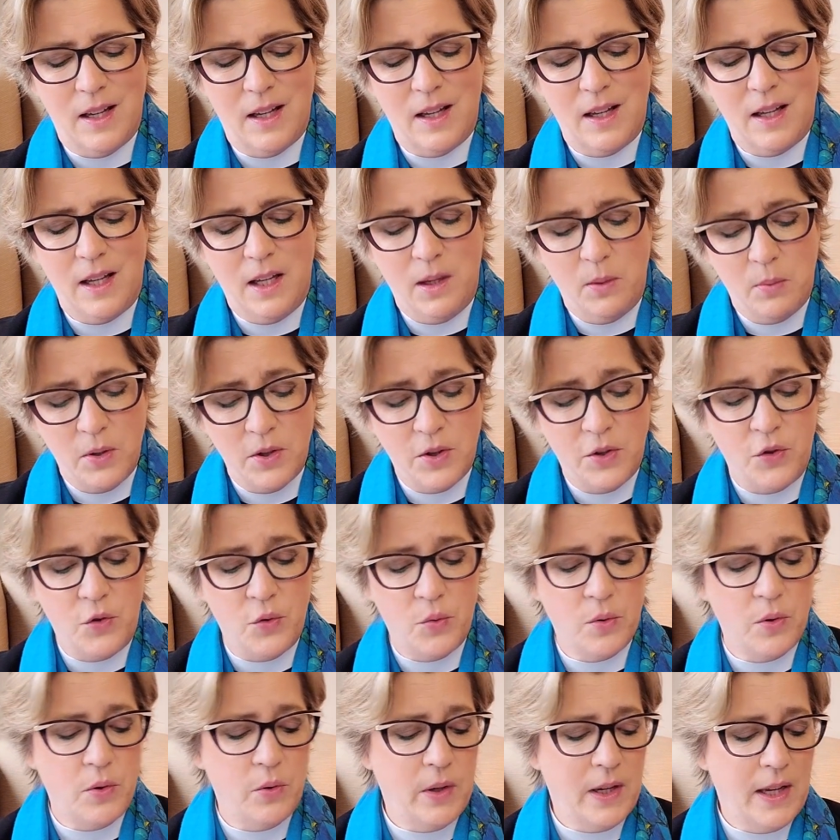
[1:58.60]
he
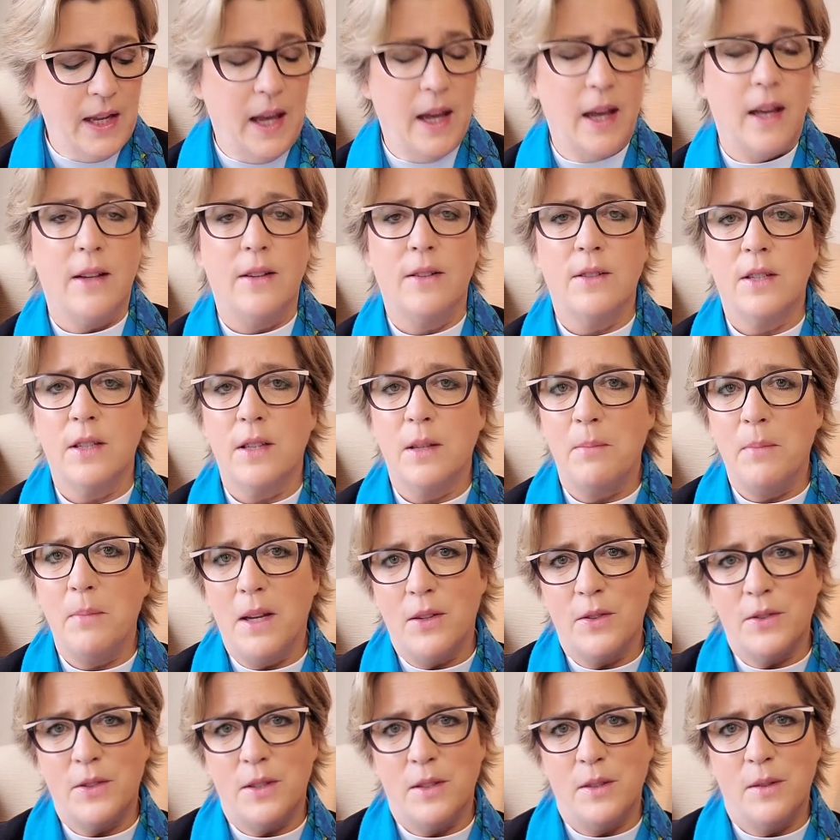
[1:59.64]
withdrew again to the
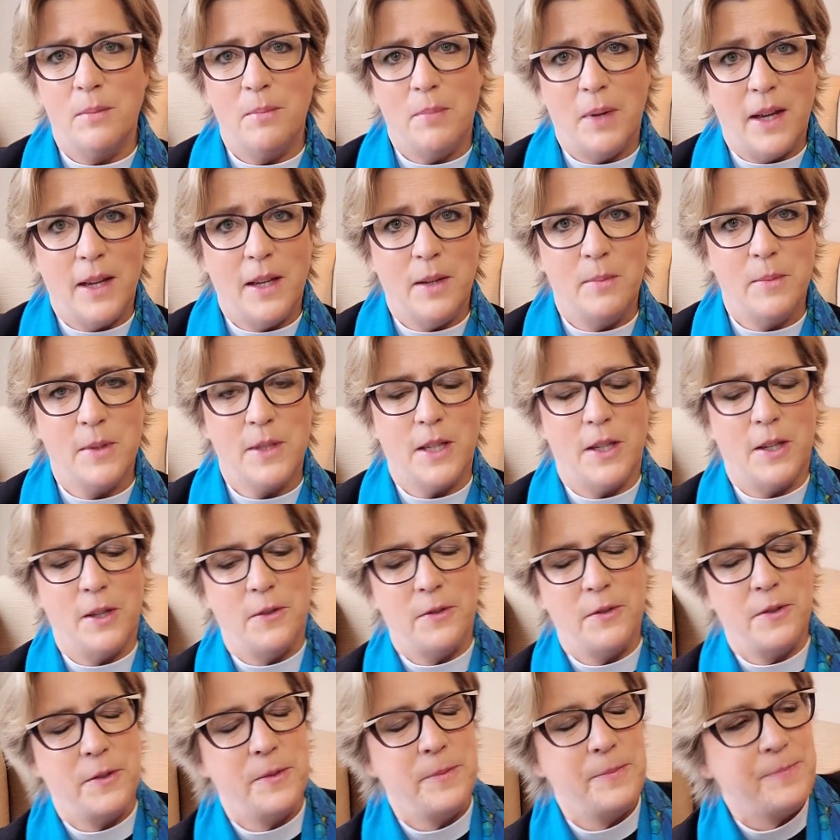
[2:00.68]
mountain by
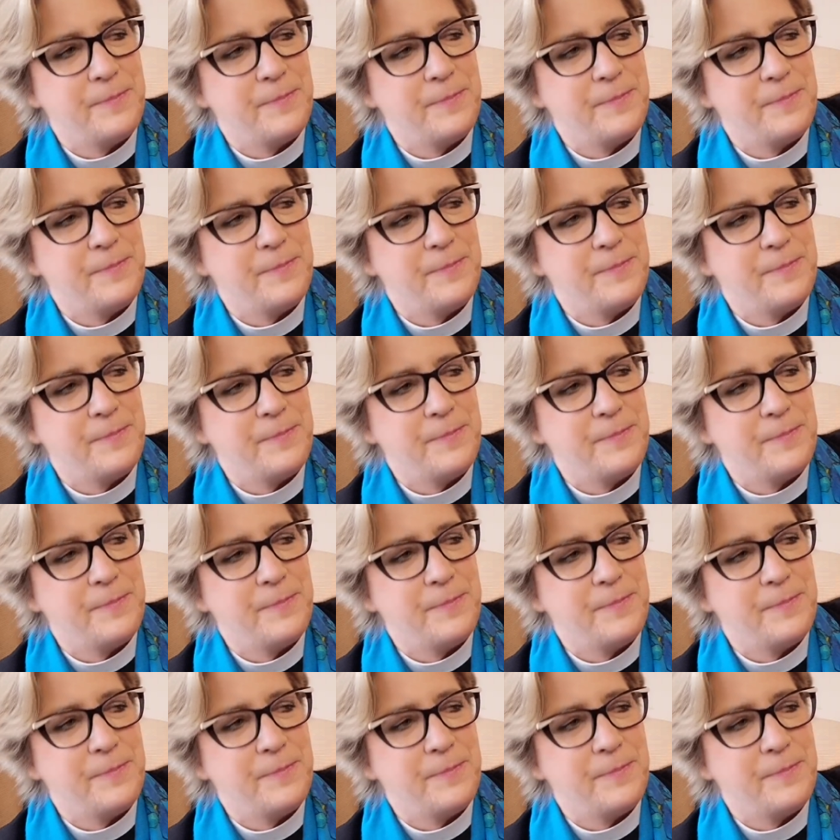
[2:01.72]
himself.